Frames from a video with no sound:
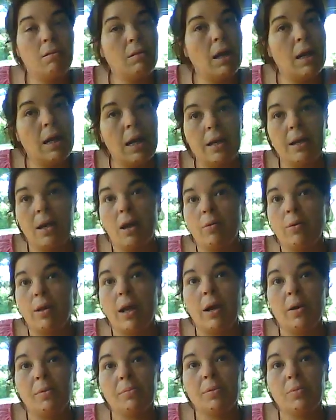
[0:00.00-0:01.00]
and I know it
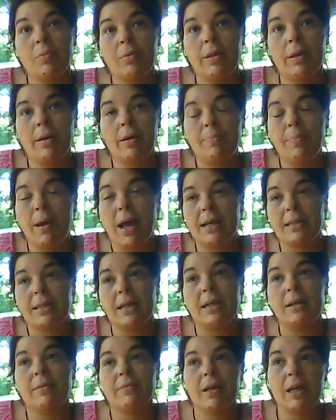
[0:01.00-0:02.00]
helps with the
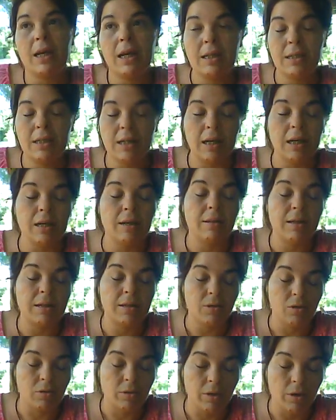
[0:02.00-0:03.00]
passing of the candida
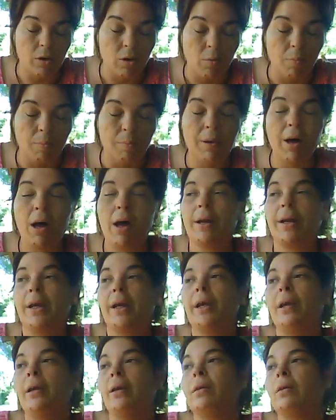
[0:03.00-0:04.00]
that's through your whole
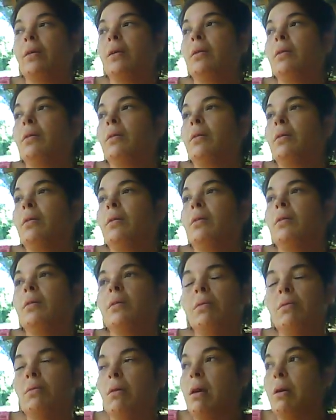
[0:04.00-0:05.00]
body,
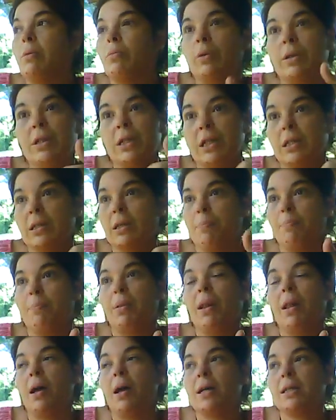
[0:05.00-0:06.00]
which is a
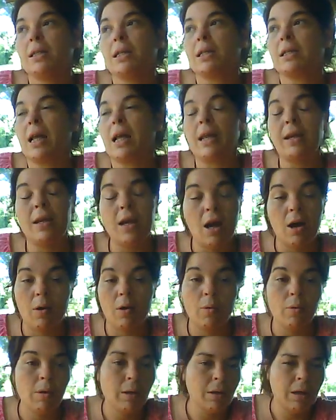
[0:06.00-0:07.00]
plus because I
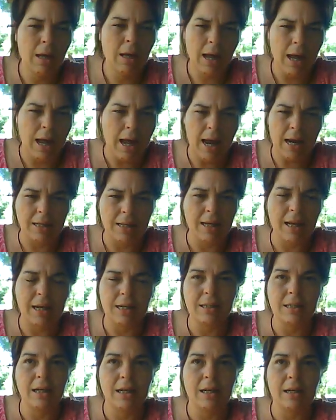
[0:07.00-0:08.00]
know I had
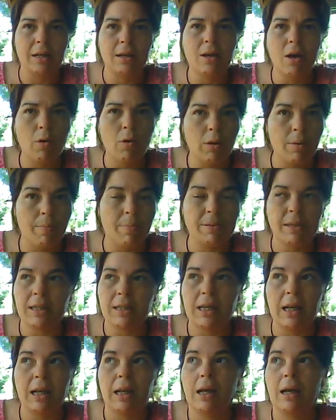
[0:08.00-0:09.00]
candida
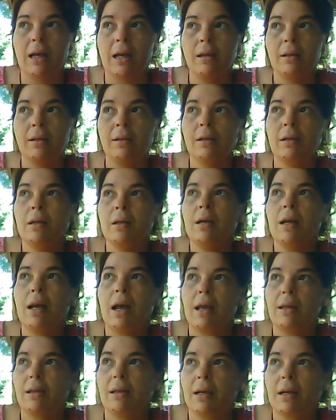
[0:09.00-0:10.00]
coccobacilla,
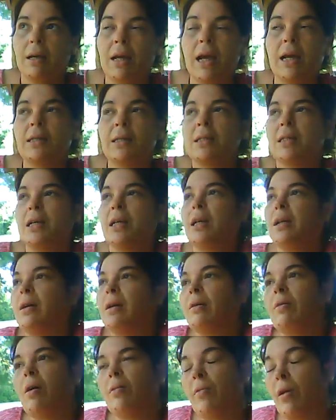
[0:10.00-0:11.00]
and then
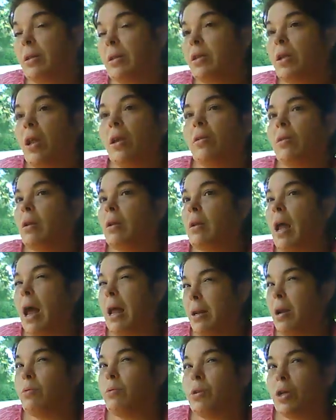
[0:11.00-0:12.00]
candida. I
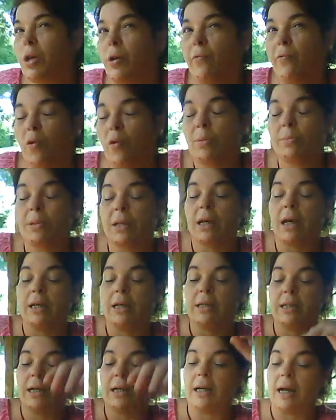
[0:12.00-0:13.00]
know 2 forms of
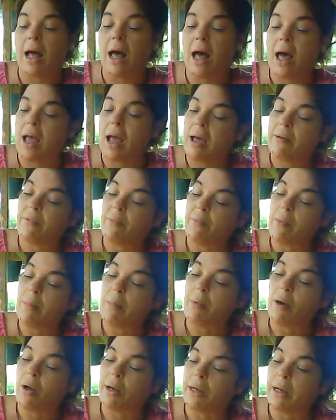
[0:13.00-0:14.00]
candida I have in my
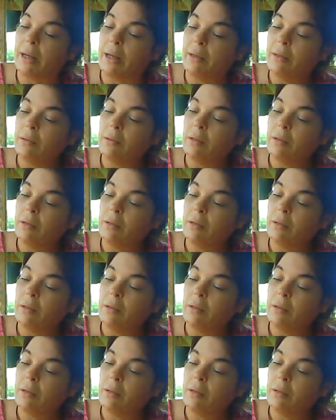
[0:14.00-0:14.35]
body.